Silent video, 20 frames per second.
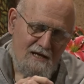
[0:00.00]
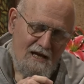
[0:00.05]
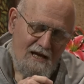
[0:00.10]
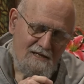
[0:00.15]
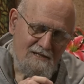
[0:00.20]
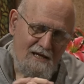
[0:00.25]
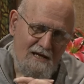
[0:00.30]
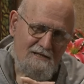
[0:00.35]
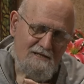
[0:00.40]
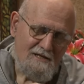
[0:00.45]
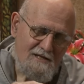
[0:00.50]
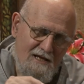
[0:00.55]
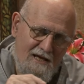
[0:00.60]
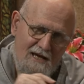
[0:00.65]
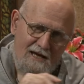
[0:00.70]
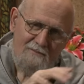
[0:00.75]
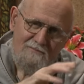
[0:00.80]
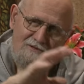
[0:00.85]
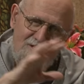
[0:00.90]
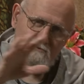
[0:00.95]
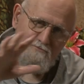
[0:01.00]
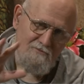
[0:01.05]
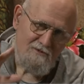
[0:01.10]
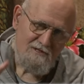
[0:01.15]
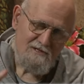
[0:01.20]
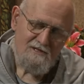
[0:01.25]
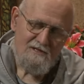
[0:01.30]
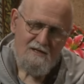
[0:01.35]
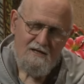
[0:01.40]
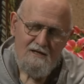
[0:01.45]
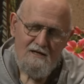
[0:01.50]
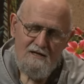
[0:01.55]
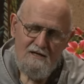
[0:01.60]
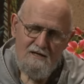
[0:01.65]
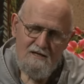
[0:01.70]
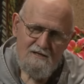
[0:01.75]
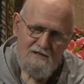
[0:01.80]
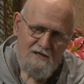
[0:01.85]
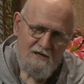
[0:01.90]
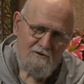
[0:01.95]
And that can happen with the,
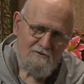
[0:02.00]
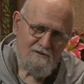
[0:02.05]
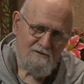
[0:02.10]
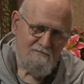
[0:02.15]
you know, the